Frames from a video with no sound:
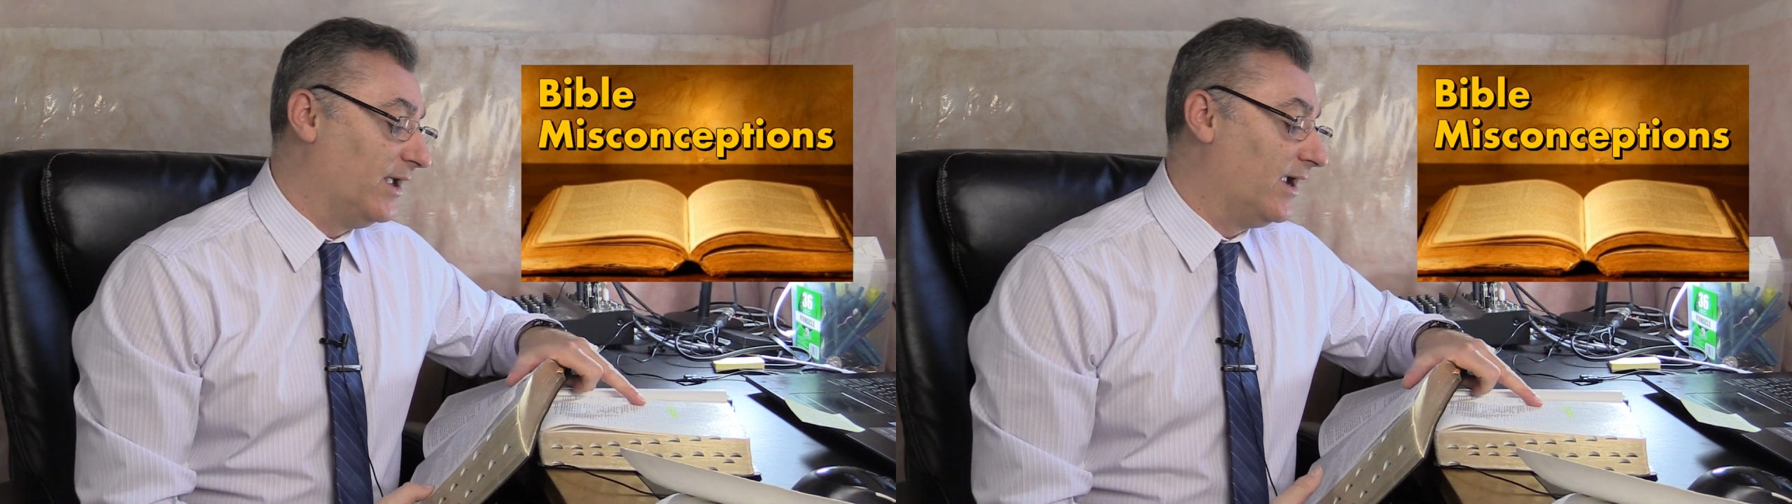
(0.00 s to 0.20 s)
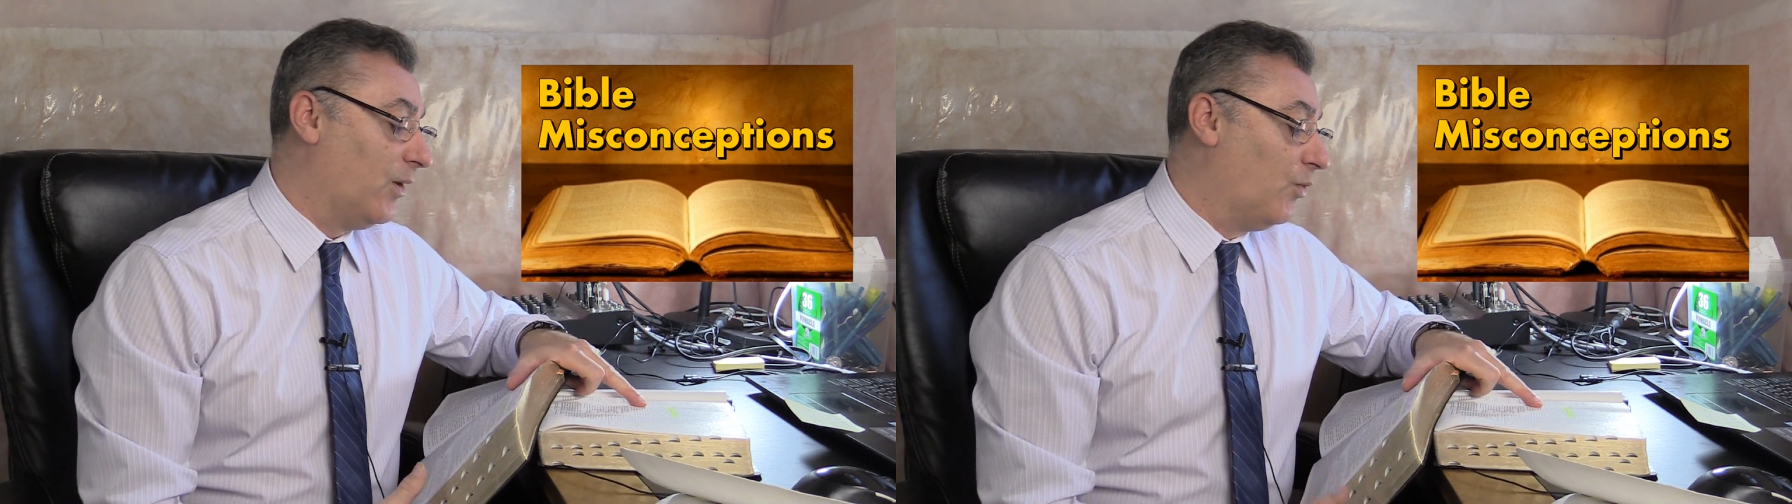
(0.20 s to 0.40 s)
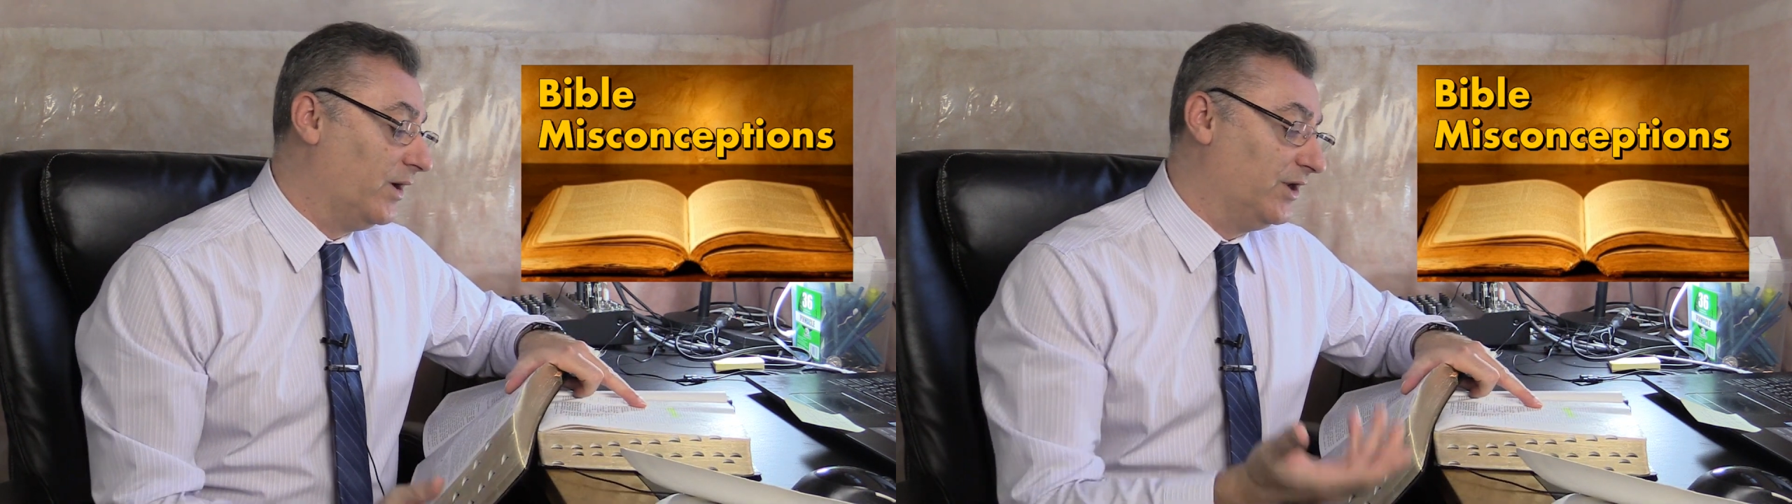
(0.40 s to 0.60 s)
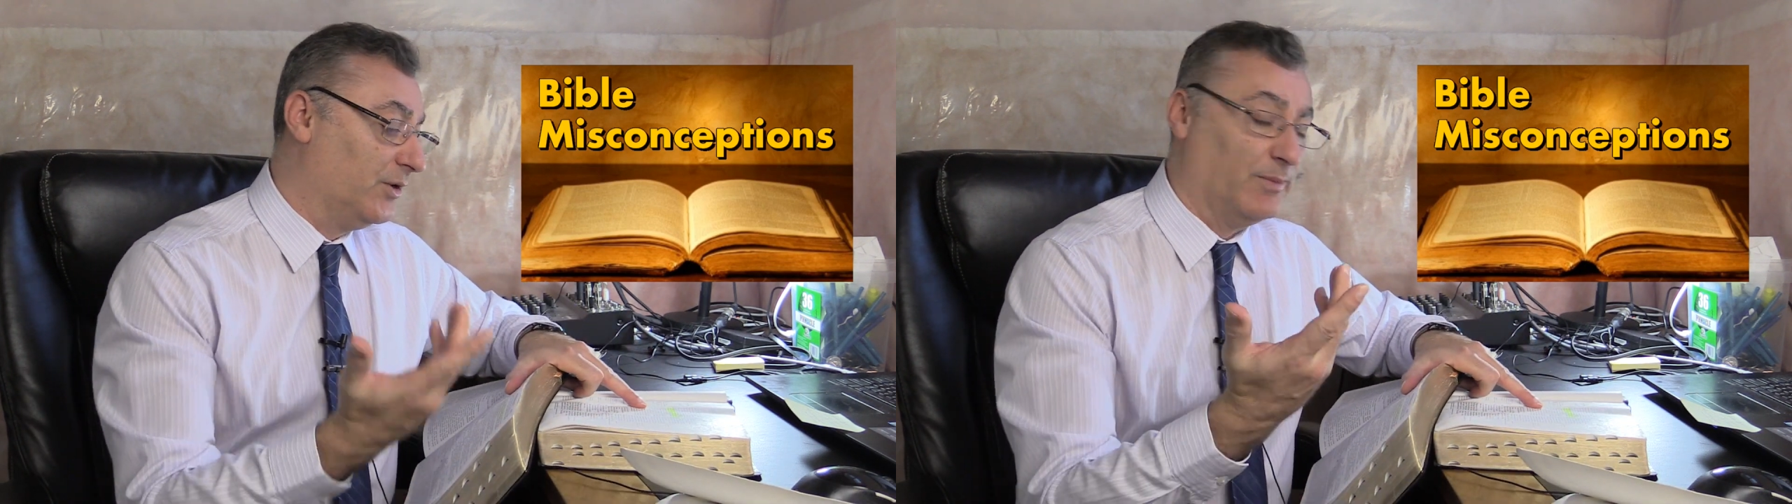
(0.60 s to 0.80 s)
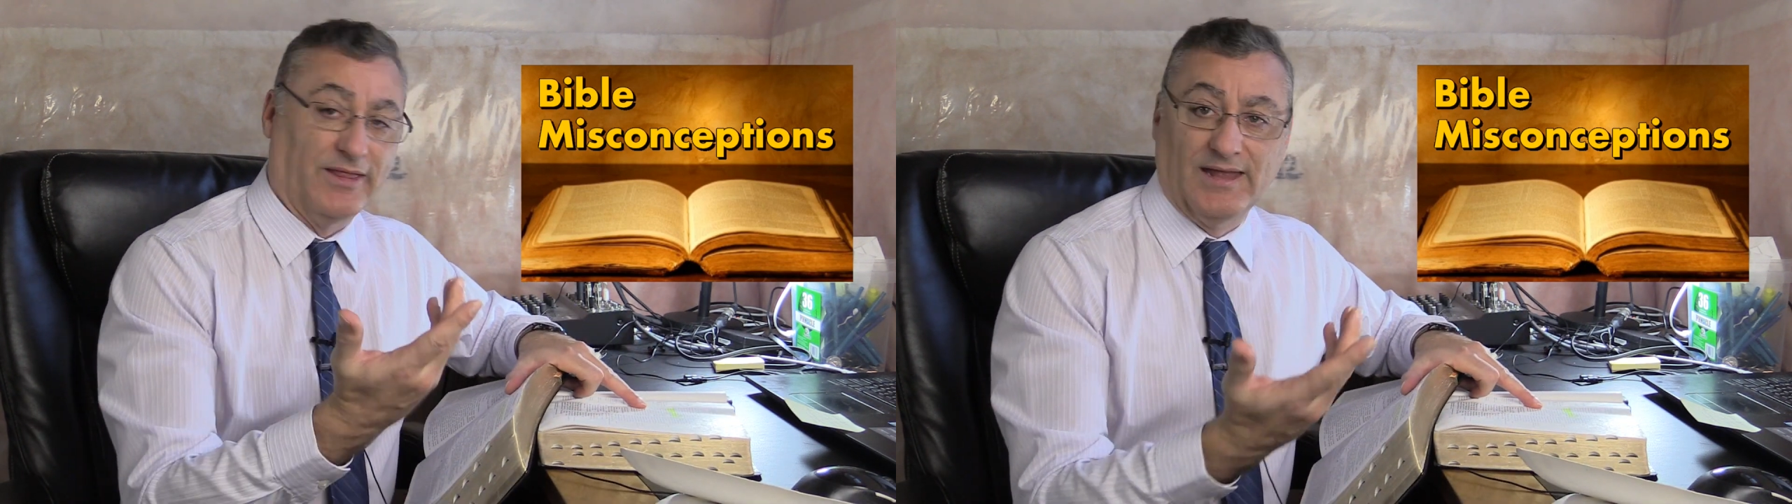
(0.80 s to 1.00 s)
I got one
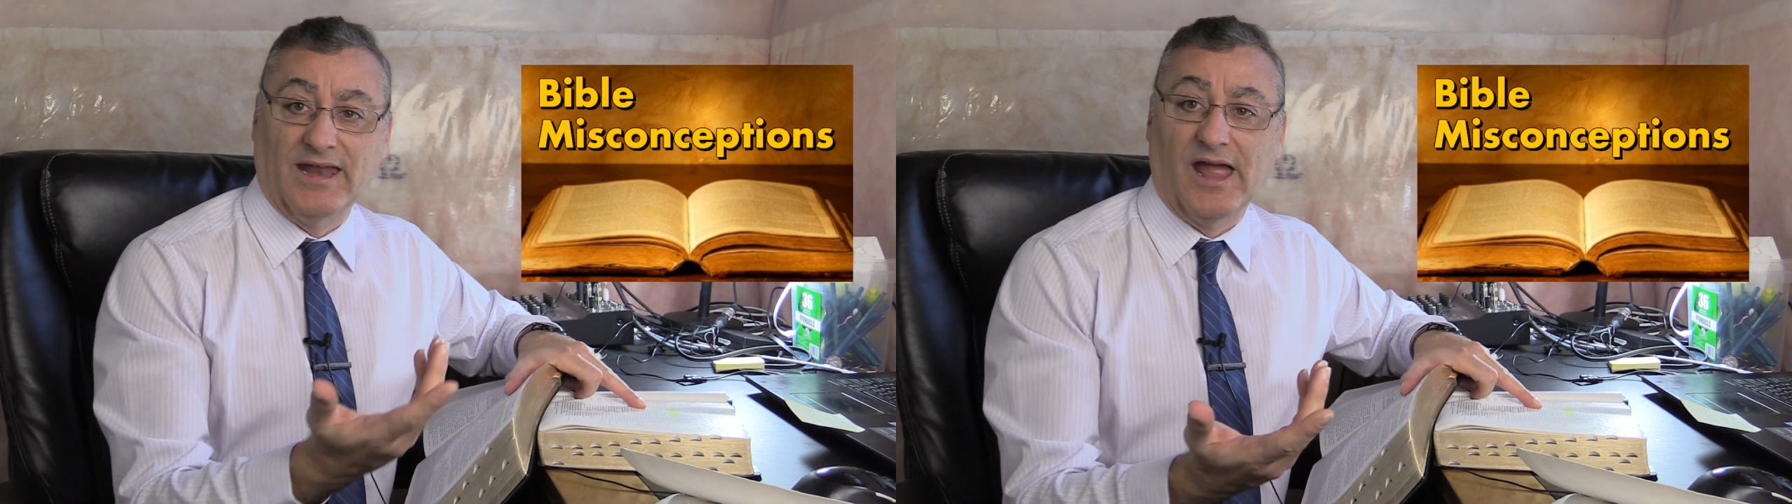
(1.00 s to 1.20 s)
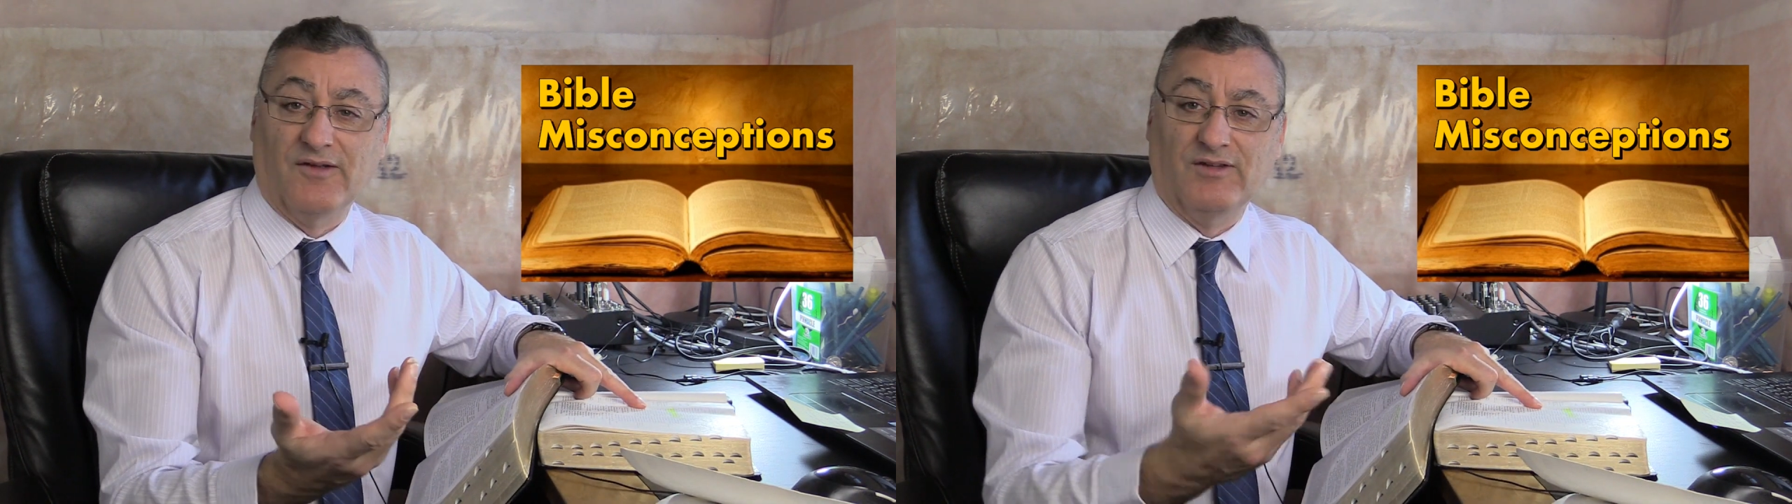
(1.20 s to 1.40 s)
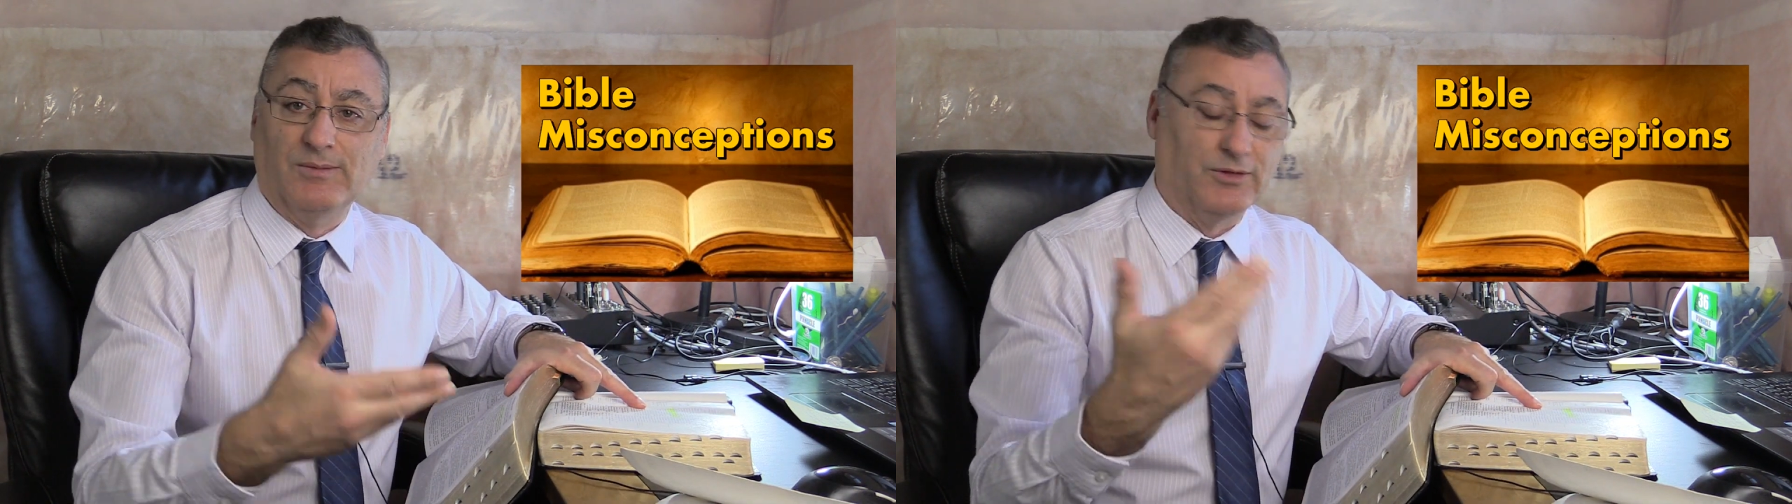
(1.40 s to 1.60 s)
here by the NIV,